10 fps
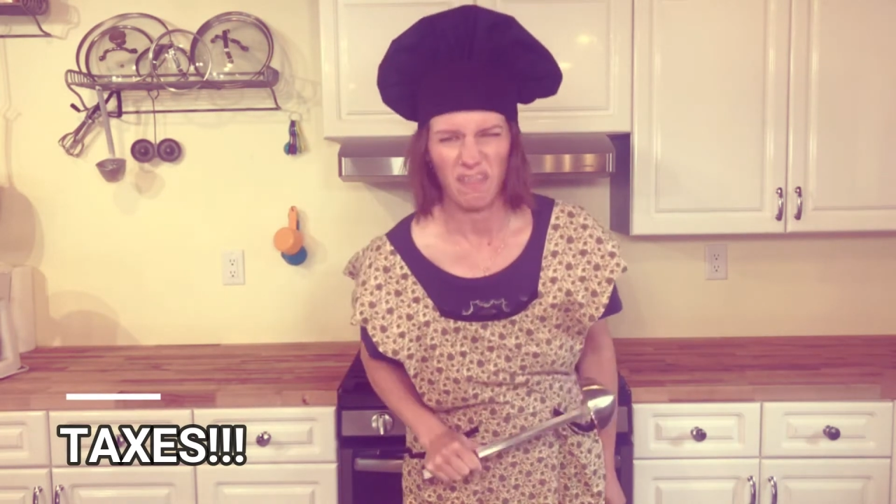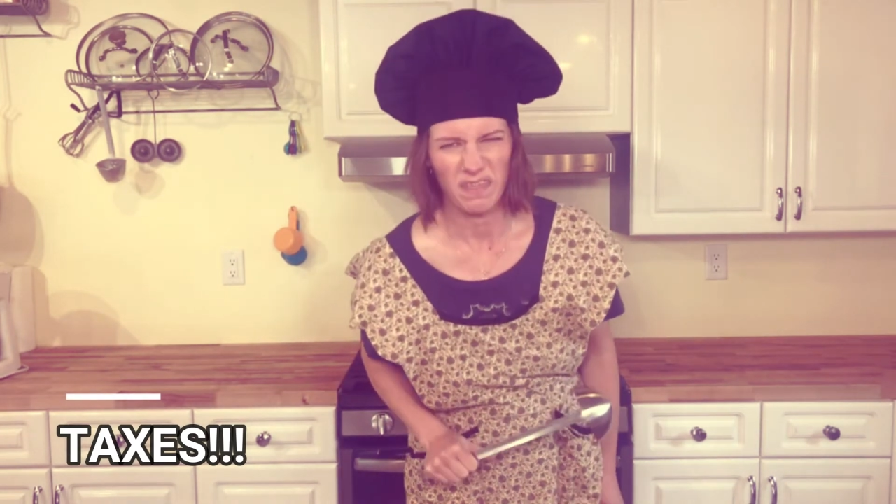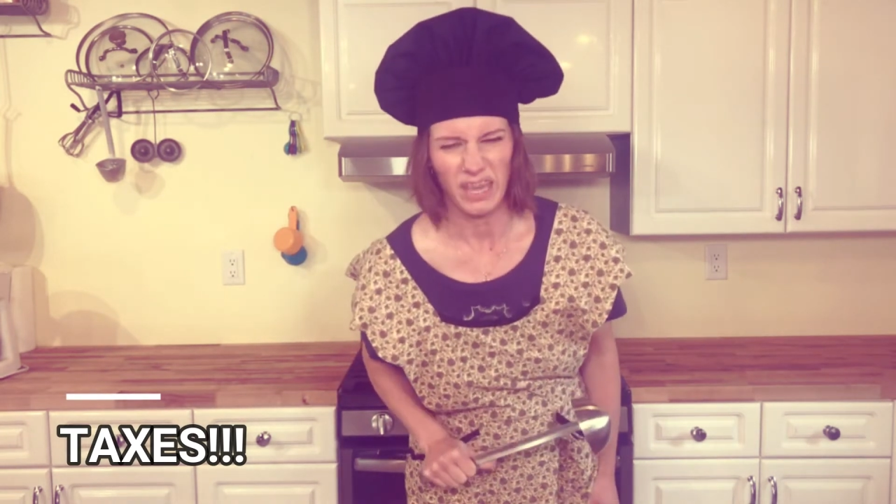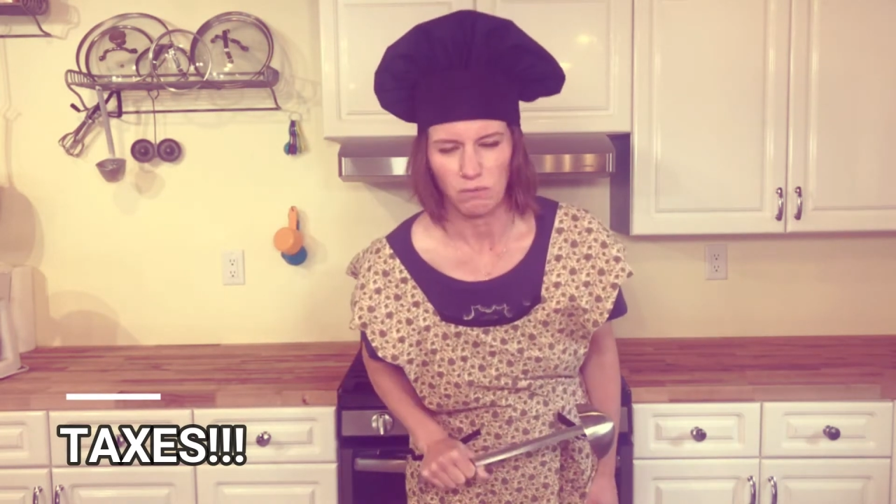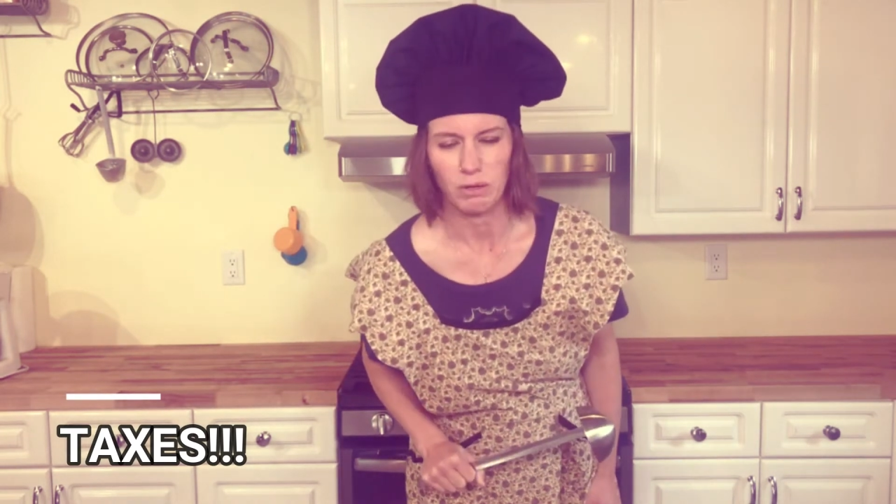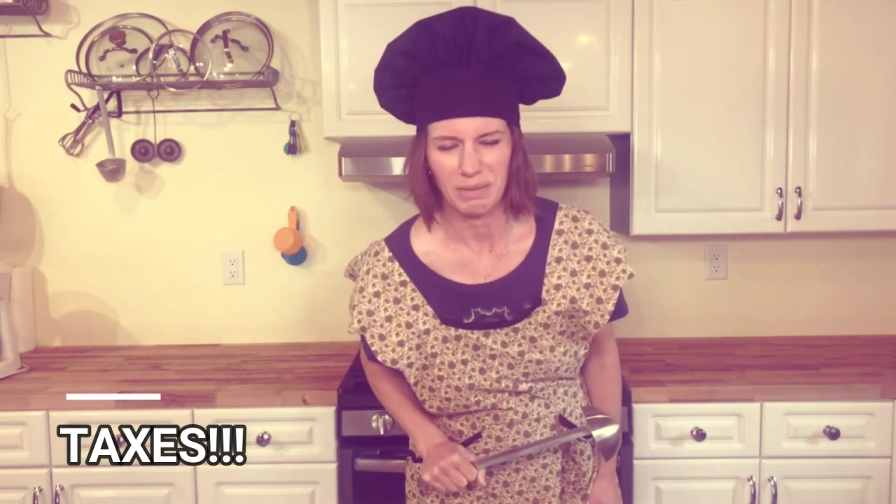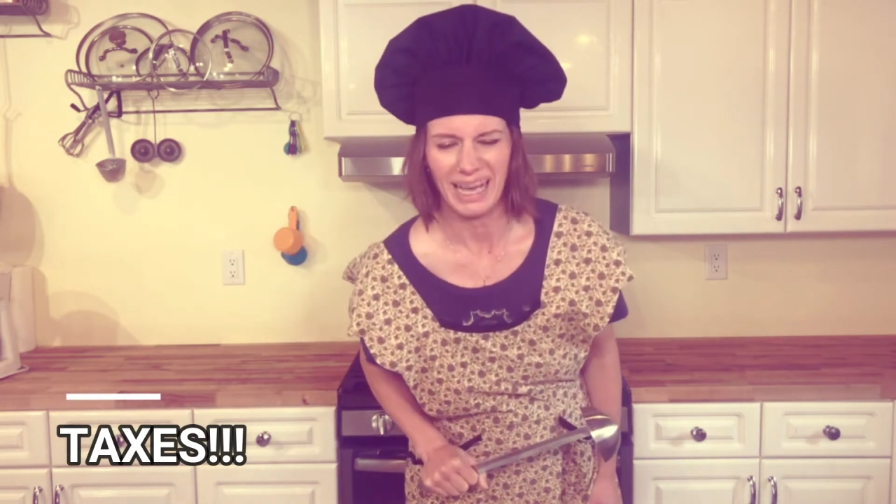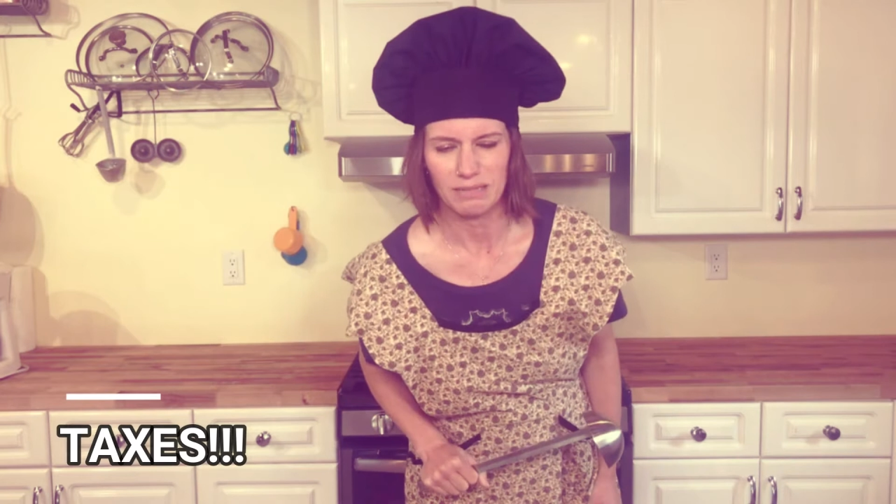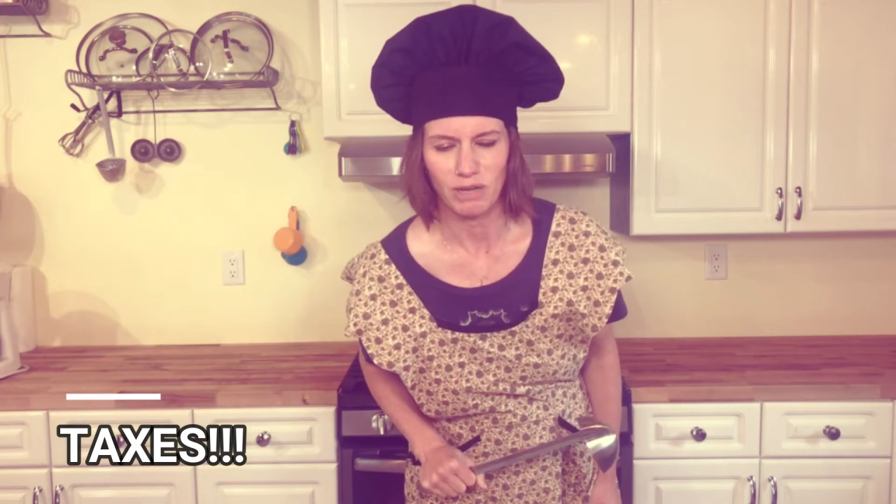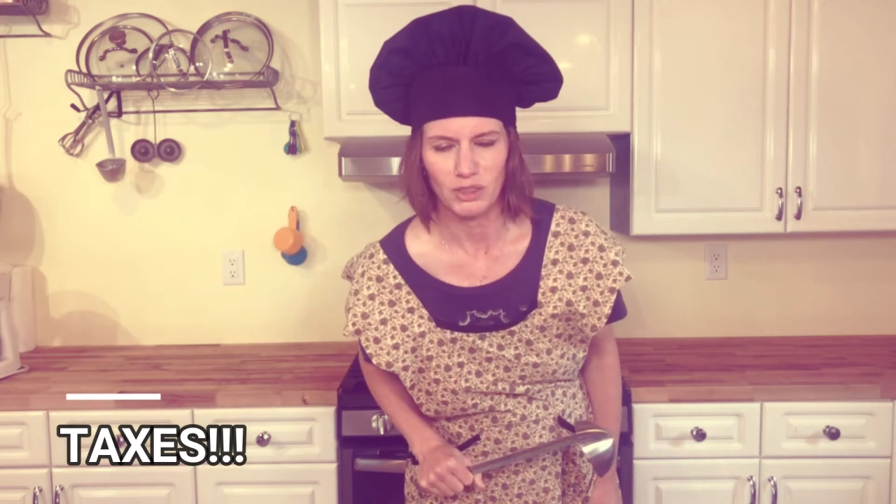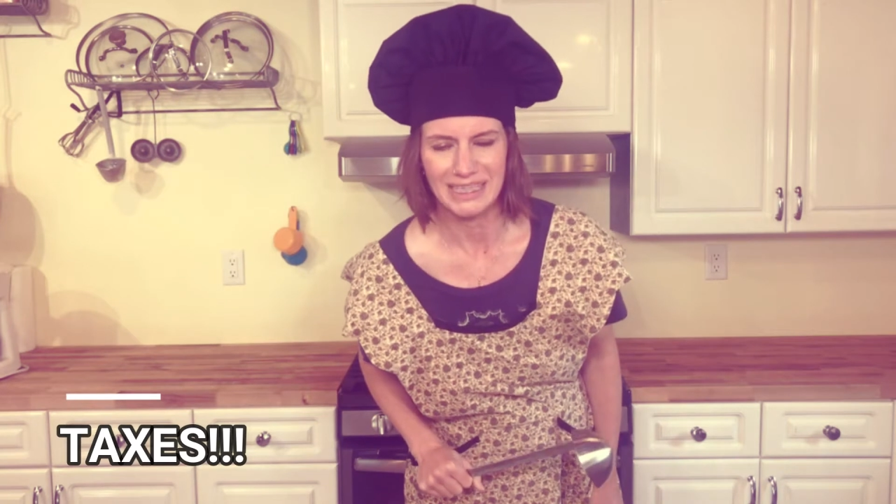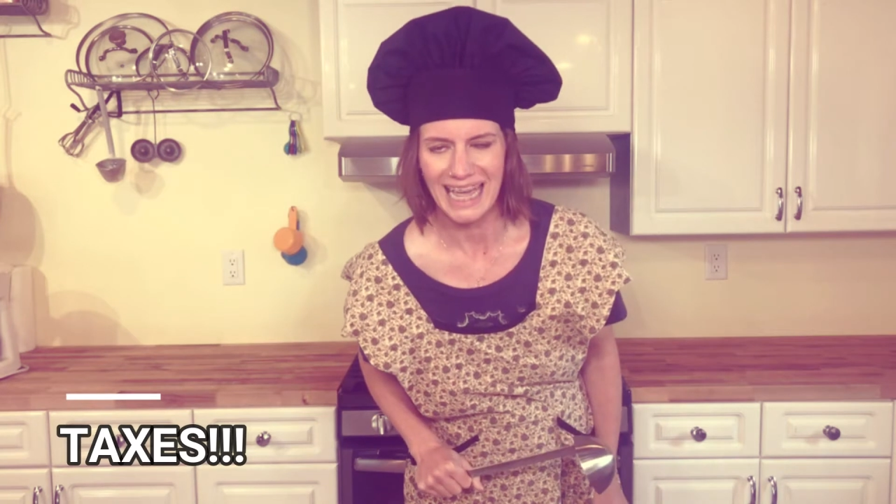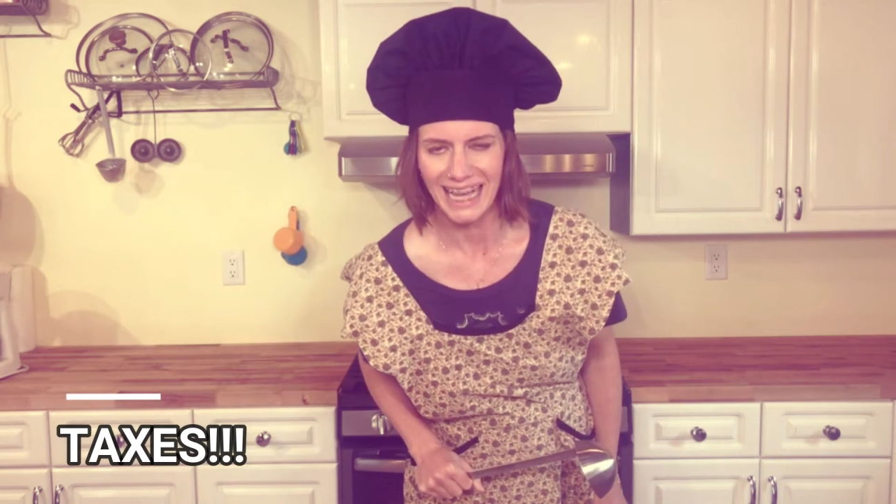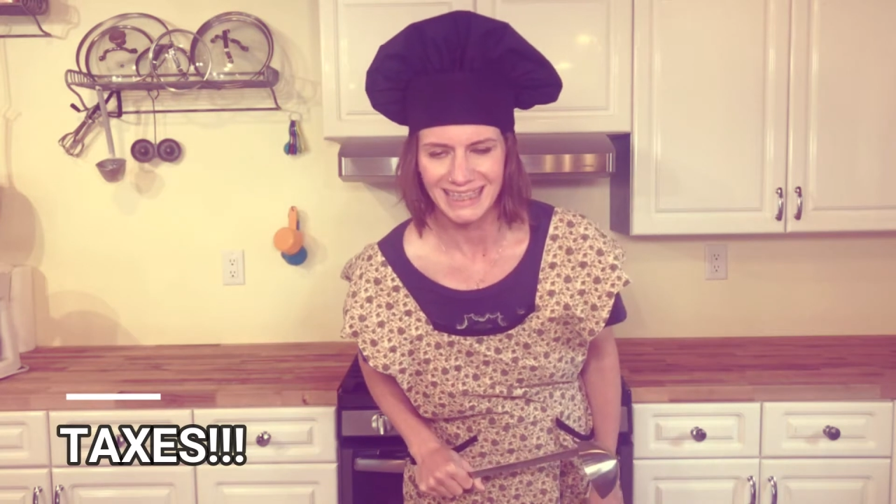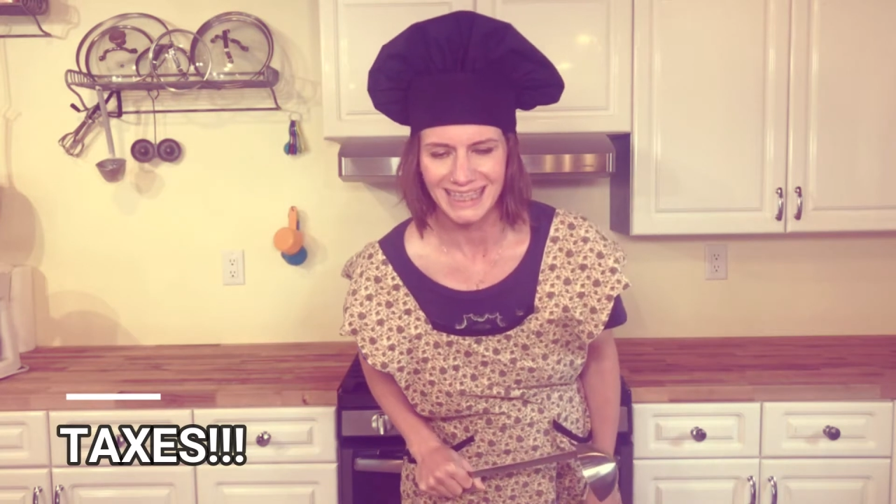They were mad about the
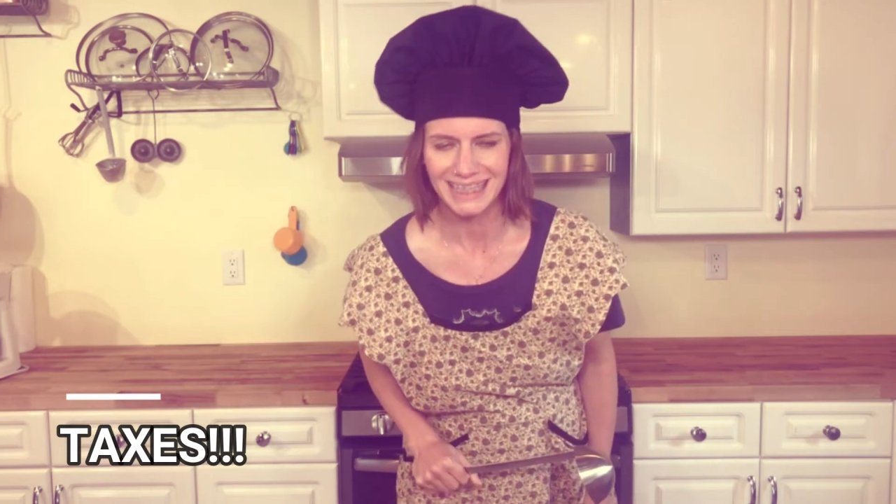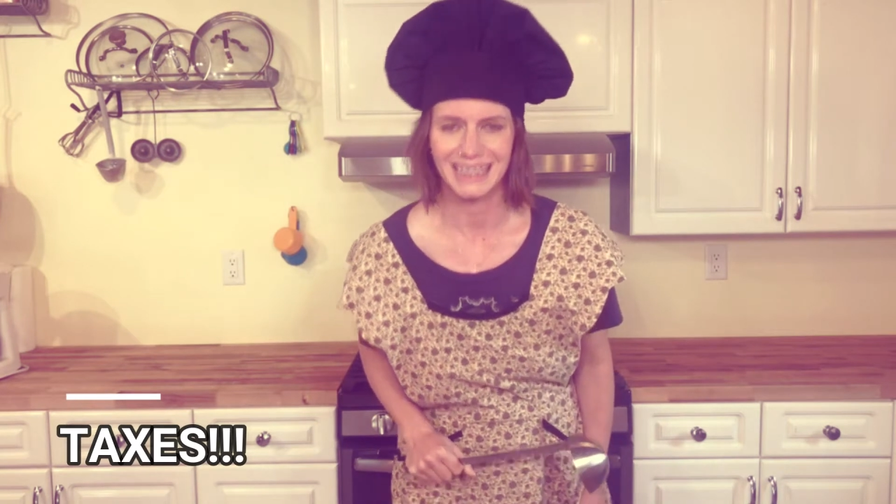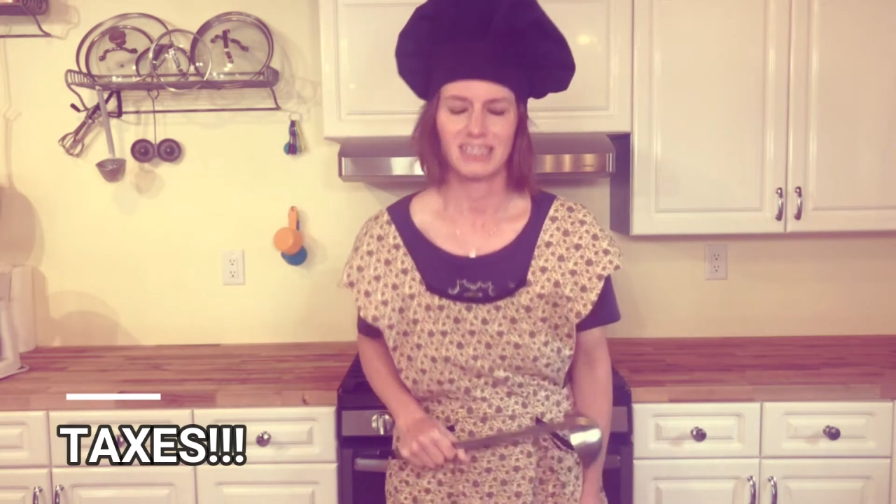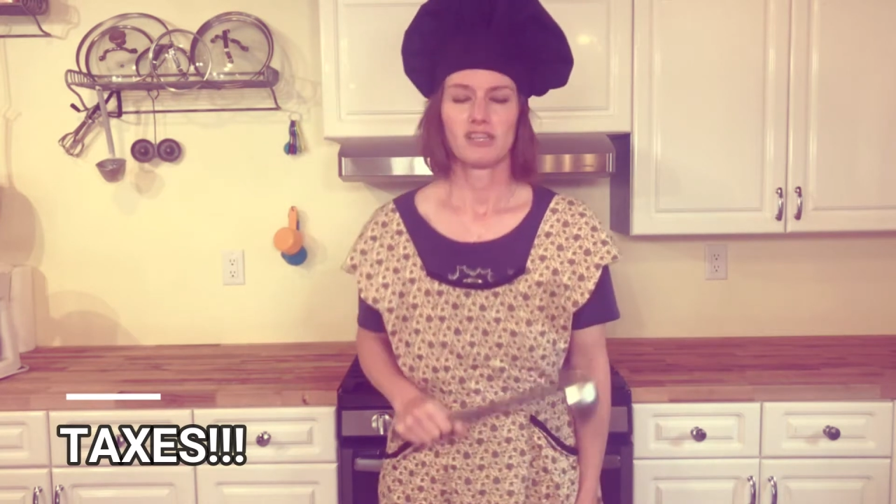taxes.